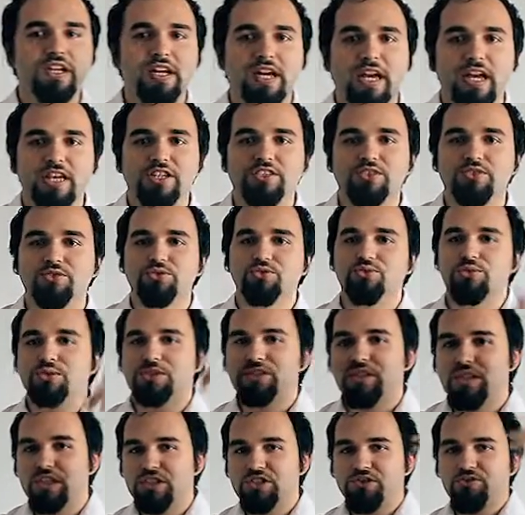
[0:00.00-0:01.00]
H2 and
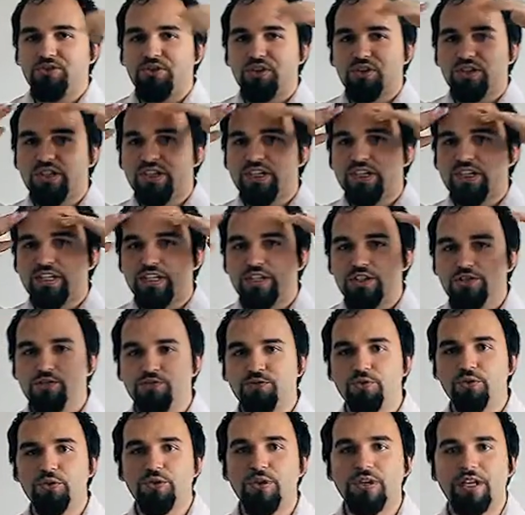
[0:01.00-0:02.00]
H3 and
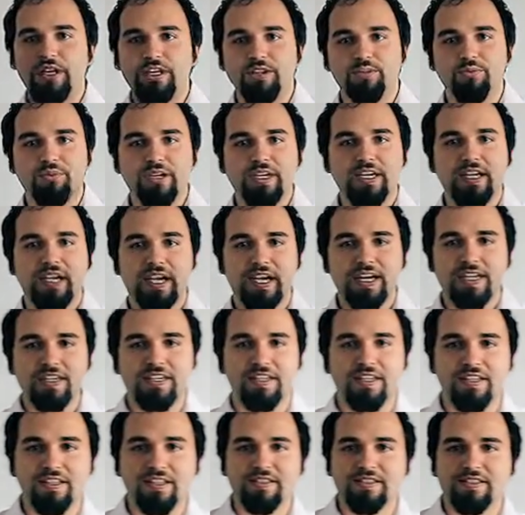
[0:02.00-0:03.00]
H4, and you make
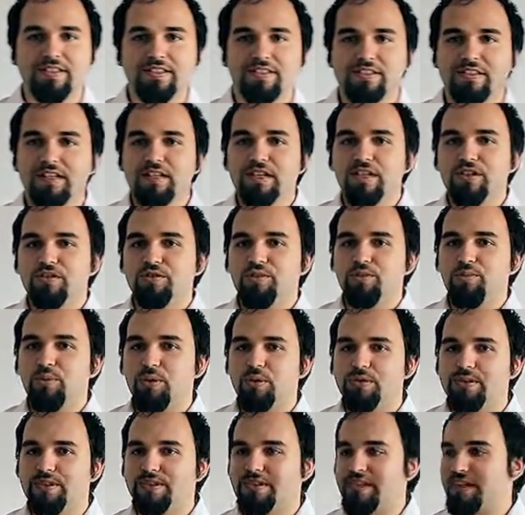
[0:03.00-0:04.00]
headings, and you
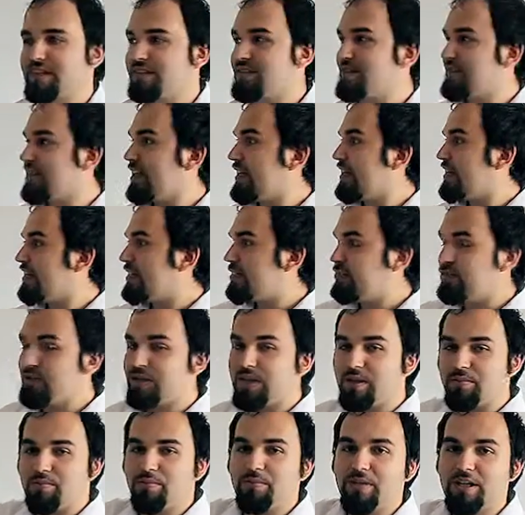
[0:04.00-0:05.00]
bold the text again, and you
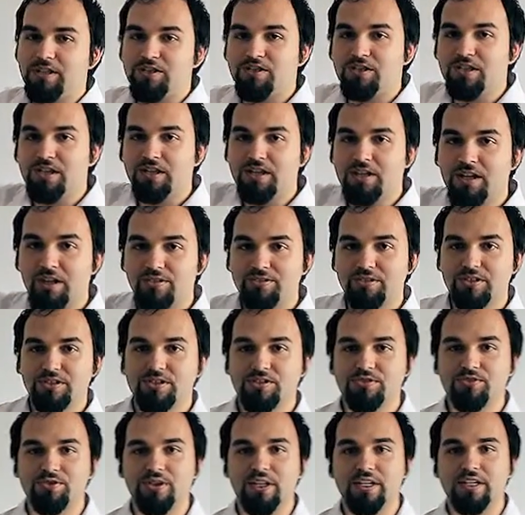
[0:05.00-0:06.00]
keep mentioning
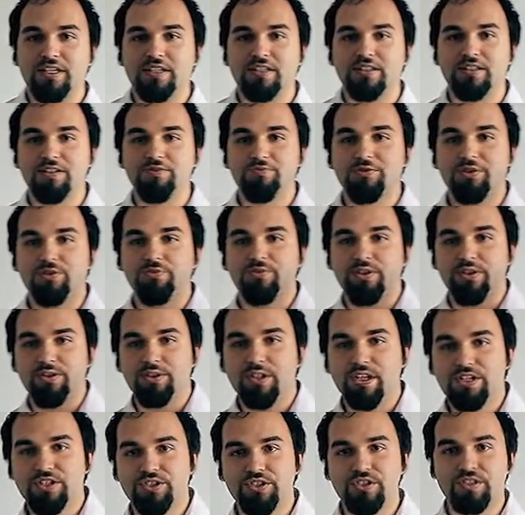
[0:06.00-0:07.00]
Counter-Strike and different
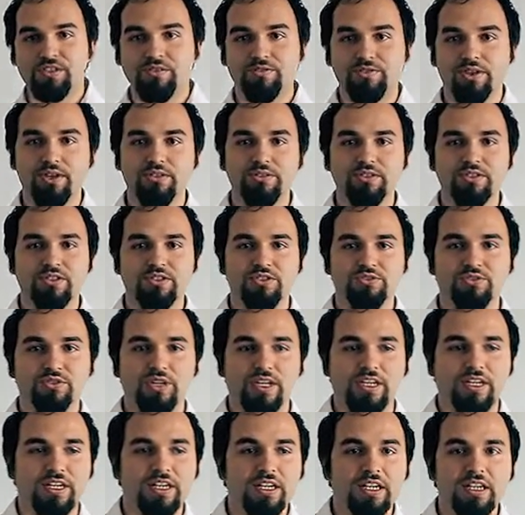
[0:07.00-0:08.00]
variations of
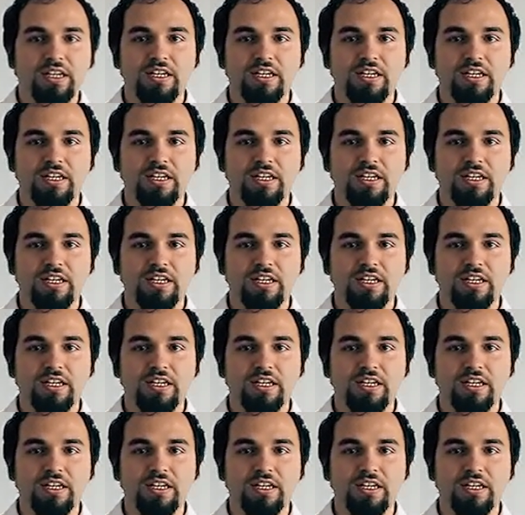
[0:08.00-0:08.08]
Counter-Strike,